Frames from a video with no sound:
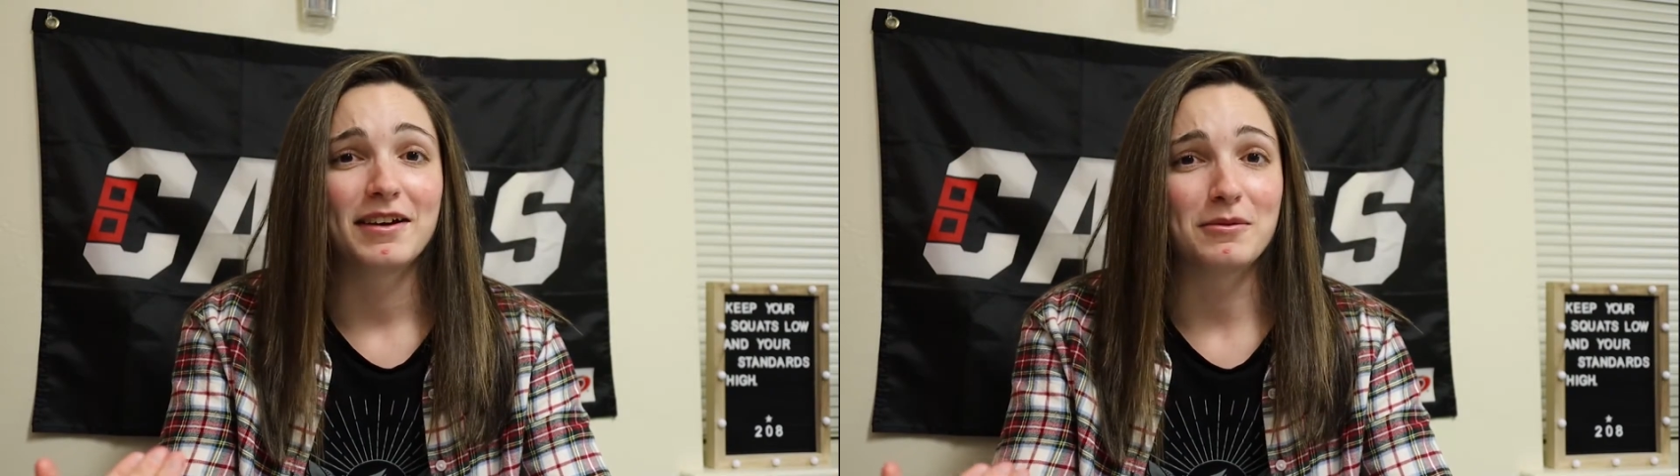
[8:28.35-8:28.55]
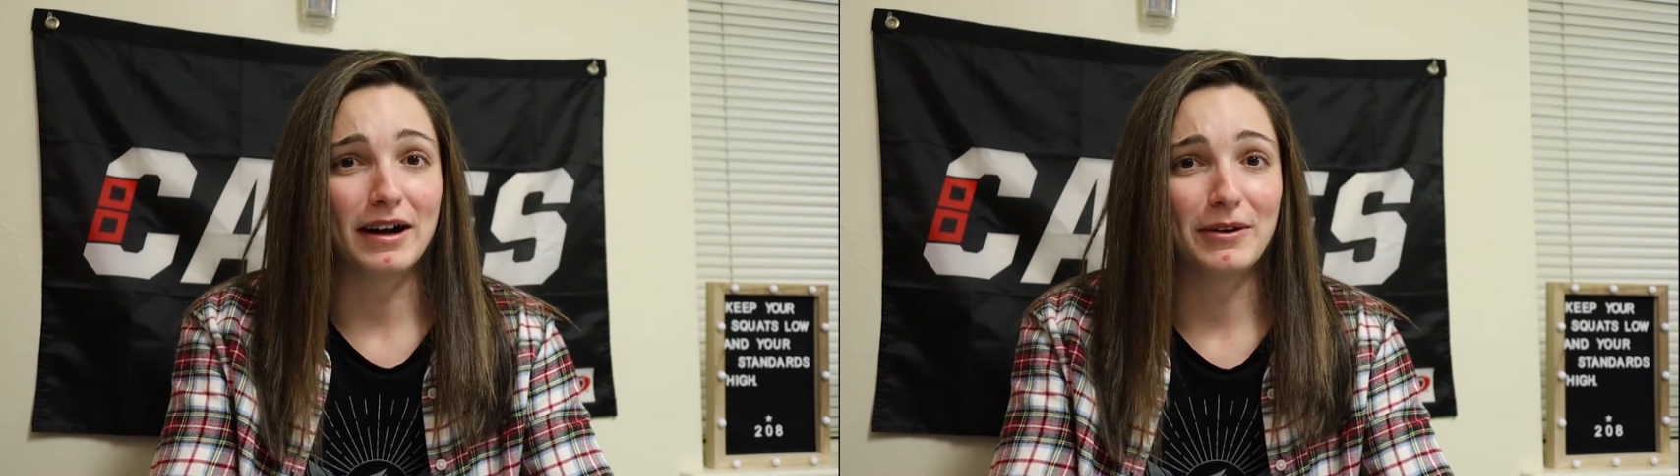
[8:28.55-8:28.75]

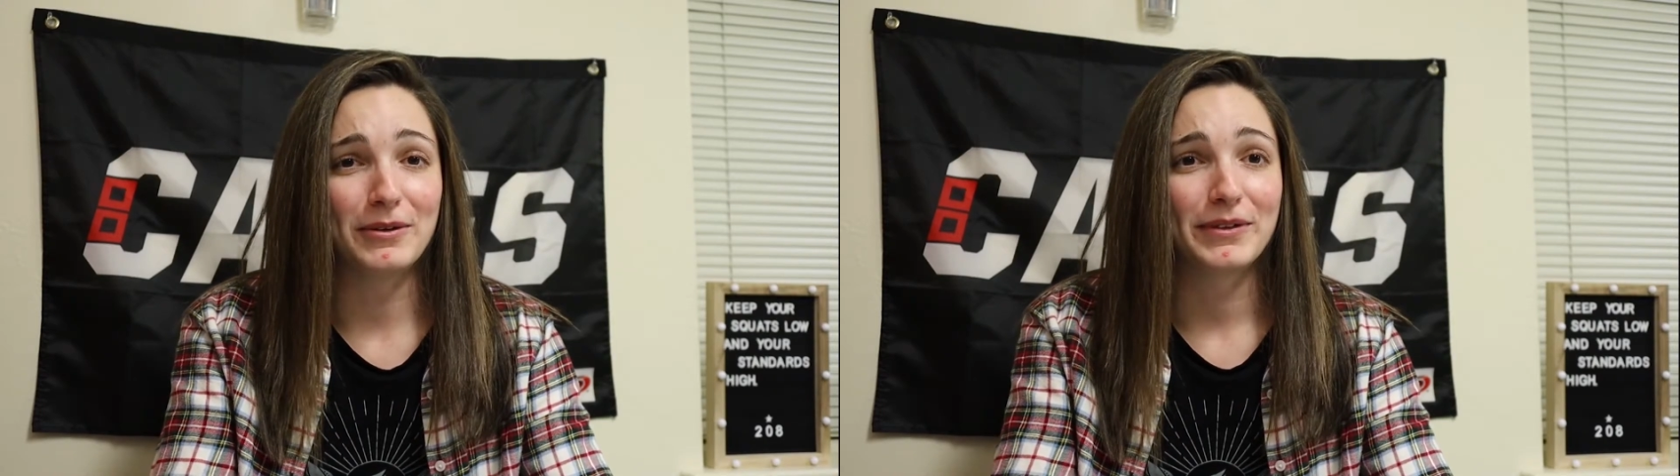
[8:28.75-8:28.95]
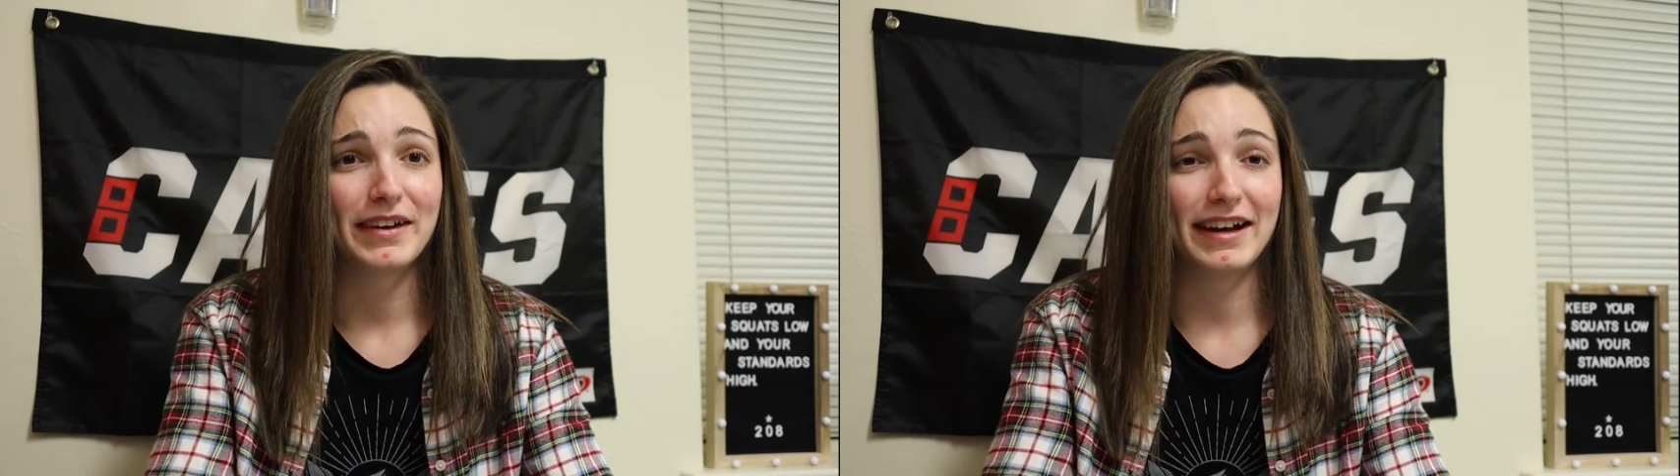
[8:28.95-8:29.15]
wow.
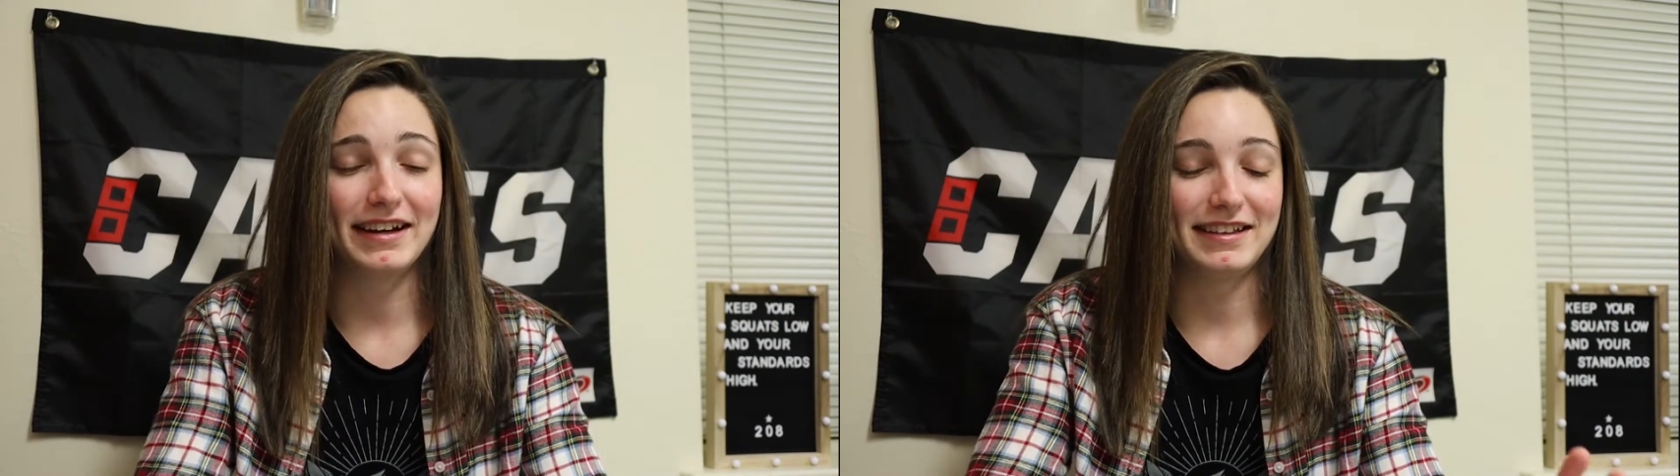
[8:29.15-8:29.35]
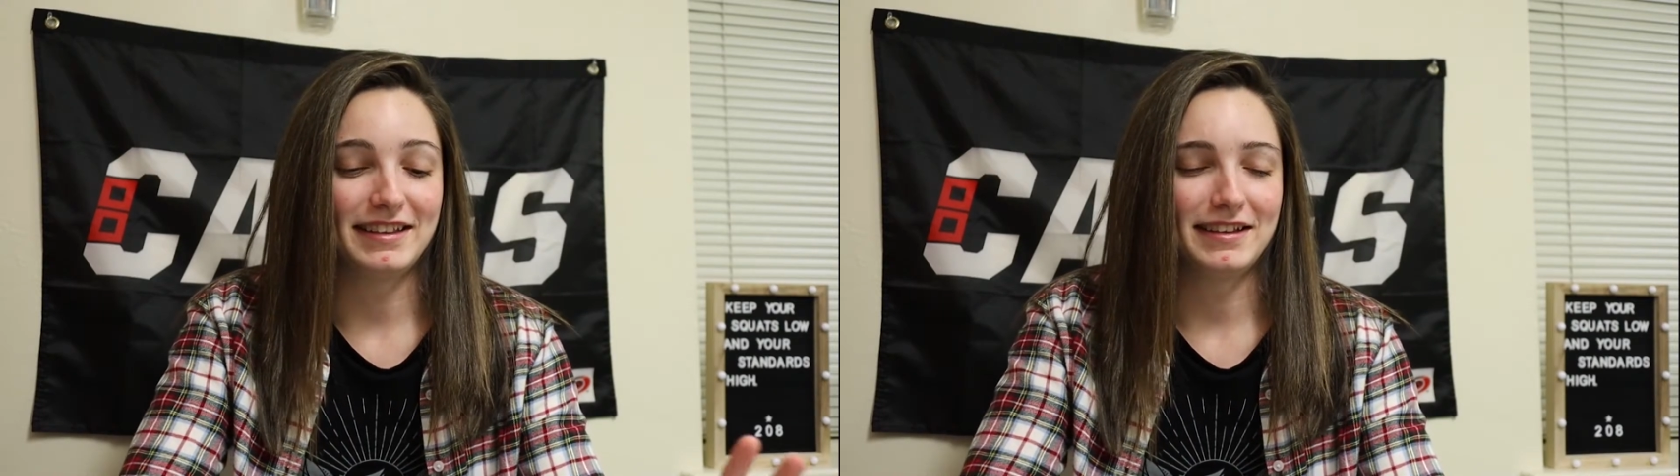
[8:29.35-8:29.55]
And
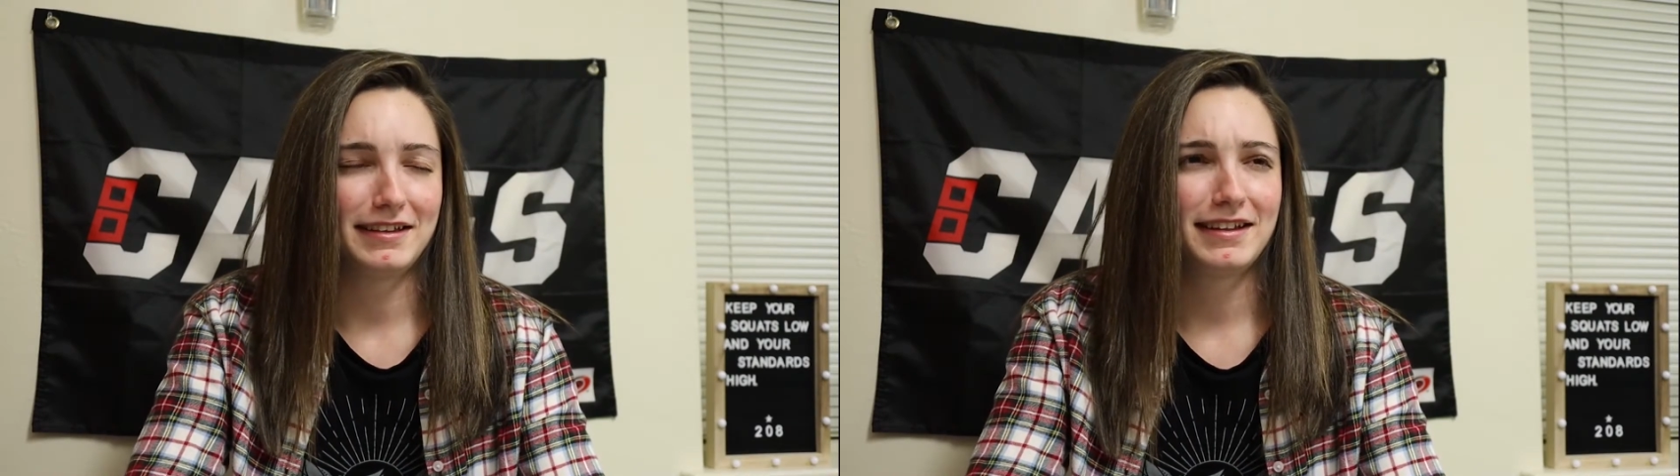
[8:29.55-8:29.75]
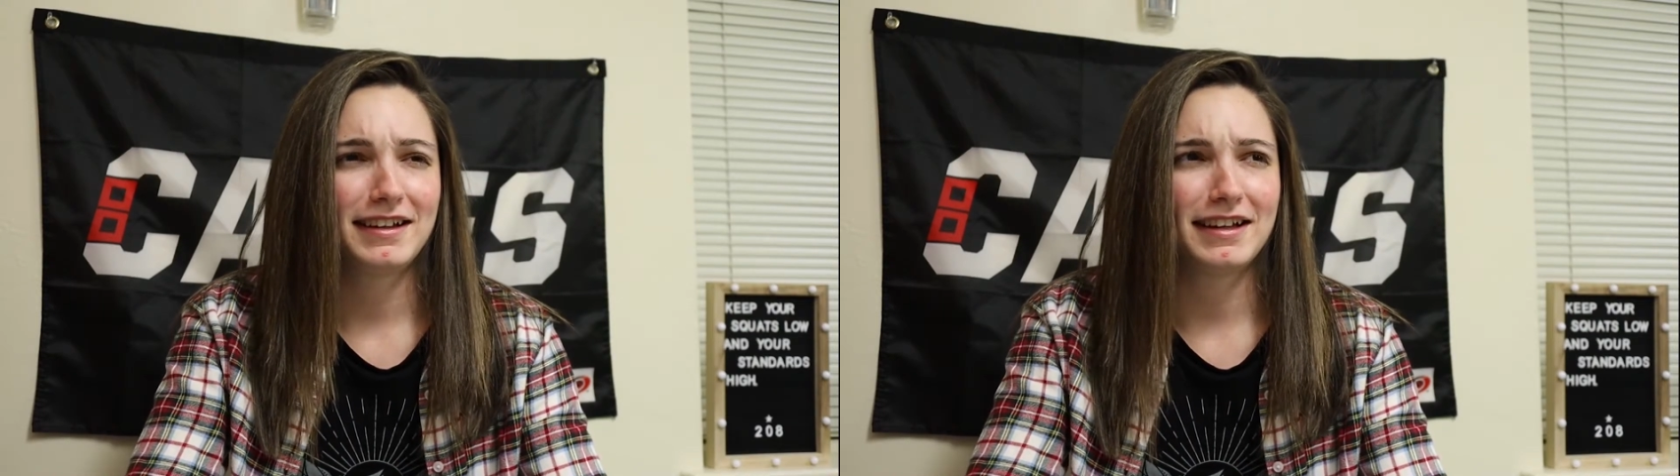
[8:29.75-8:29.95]
I
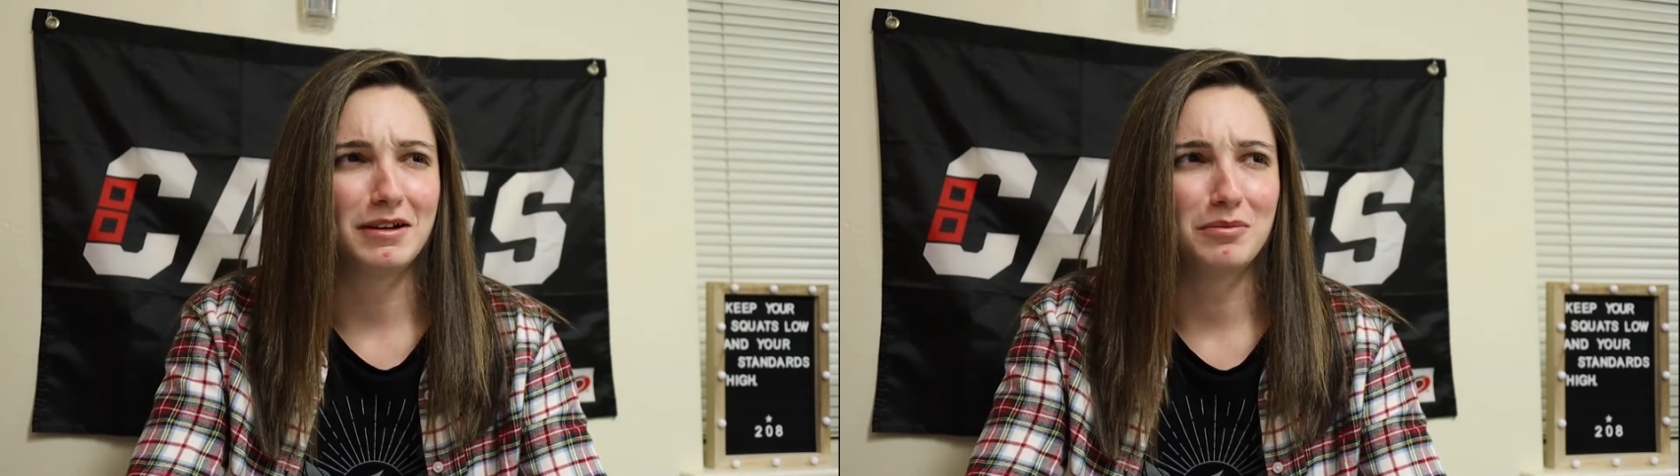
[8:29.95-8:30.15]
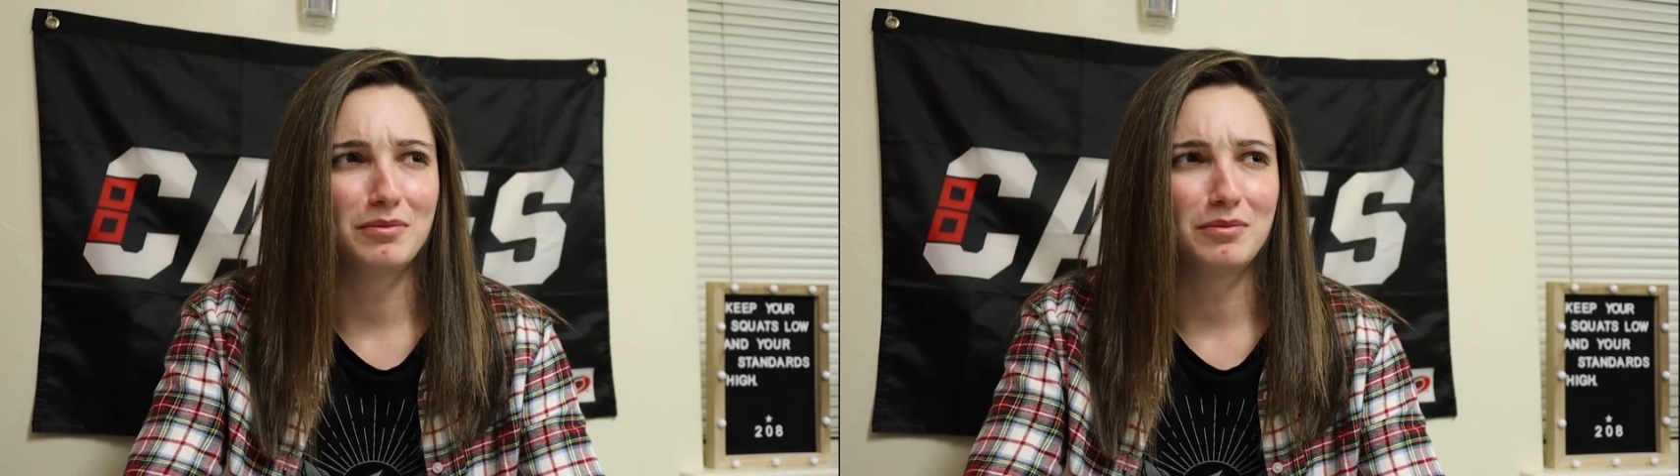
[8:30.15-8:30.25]
think I had